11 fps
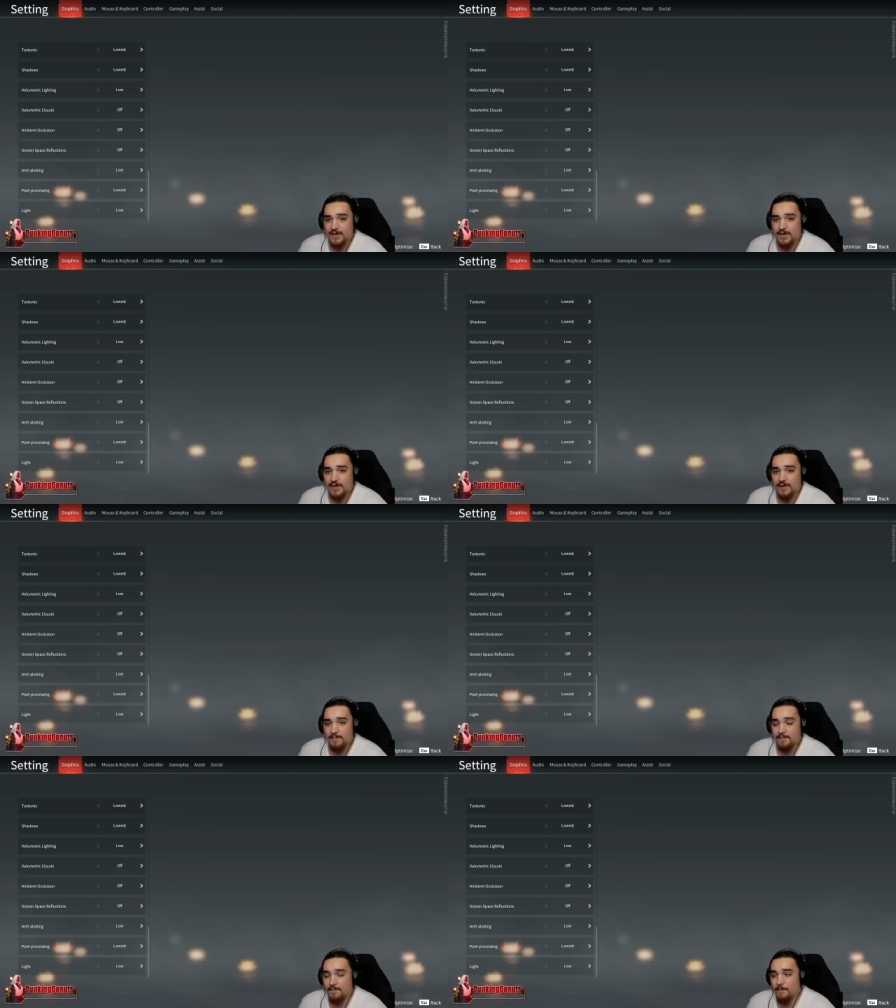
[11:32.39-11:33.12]

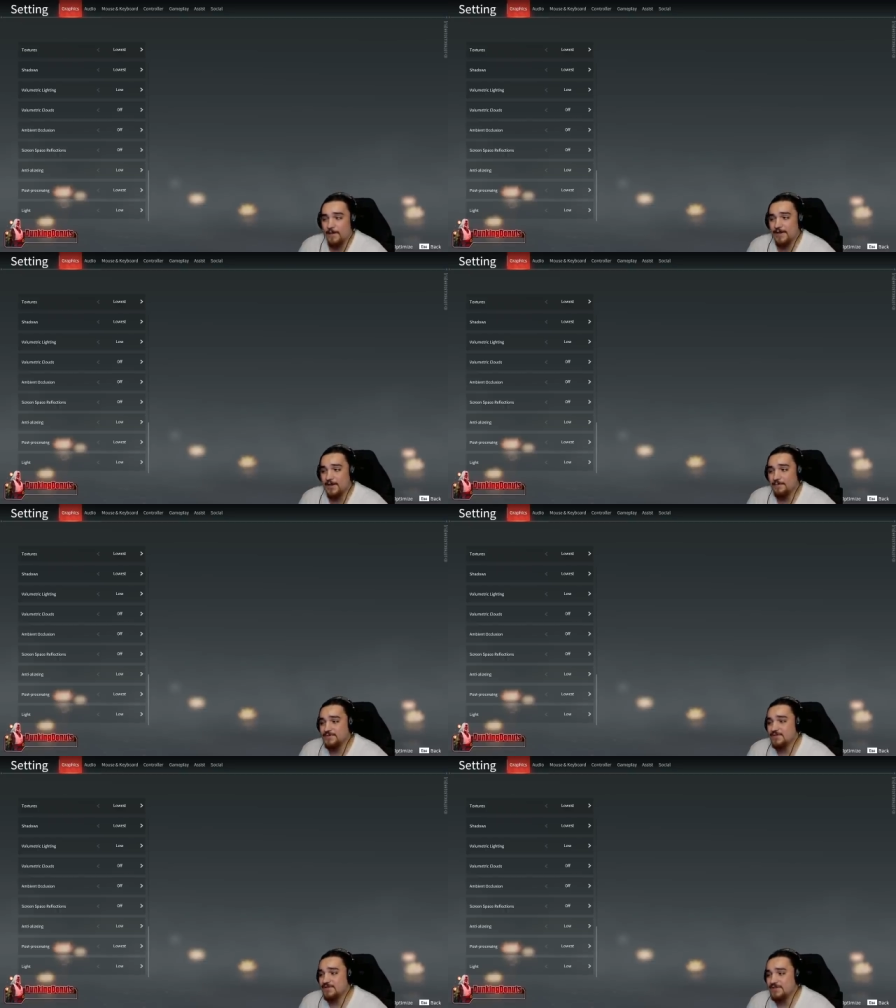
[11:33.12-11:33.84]
Um, when it
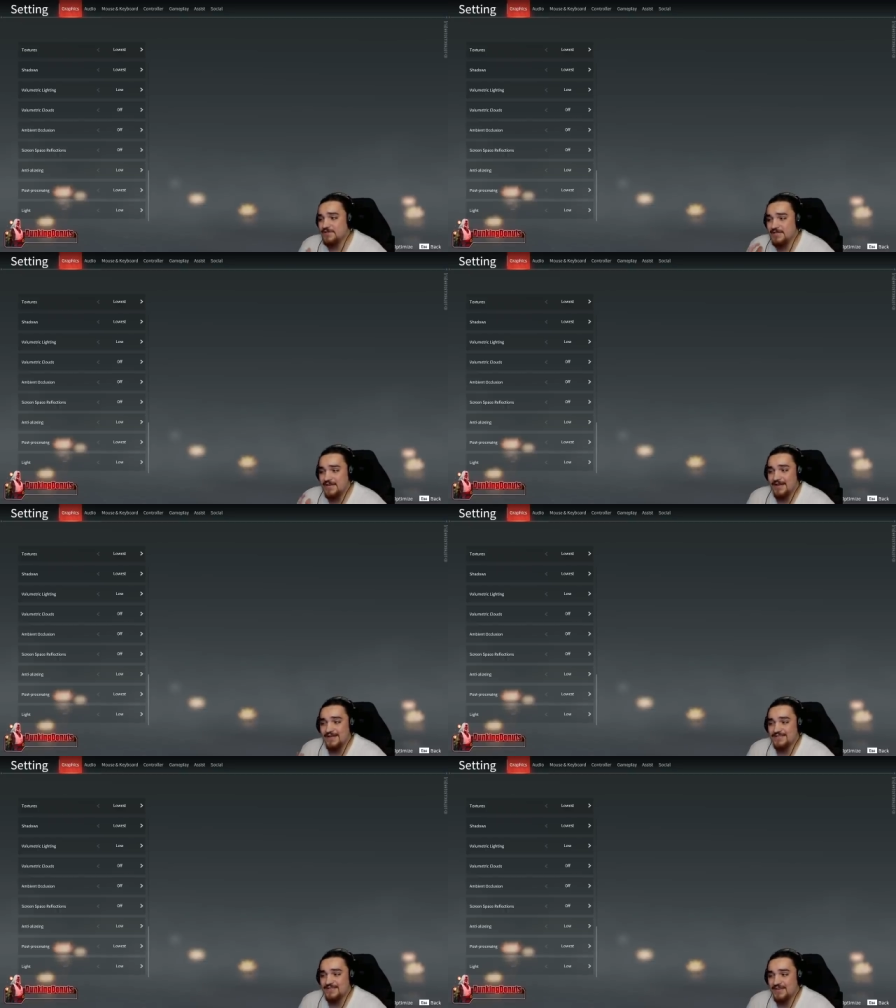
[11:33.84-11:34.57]
comes to
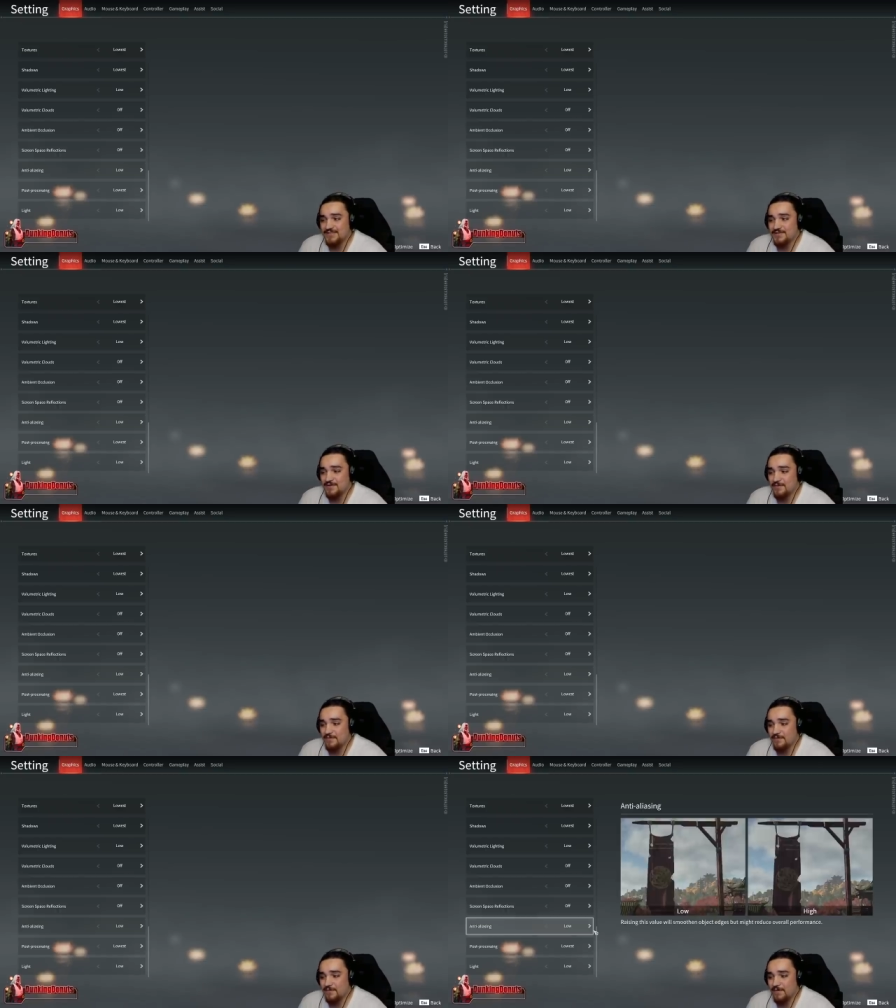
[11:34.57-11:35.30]
DLSS, though,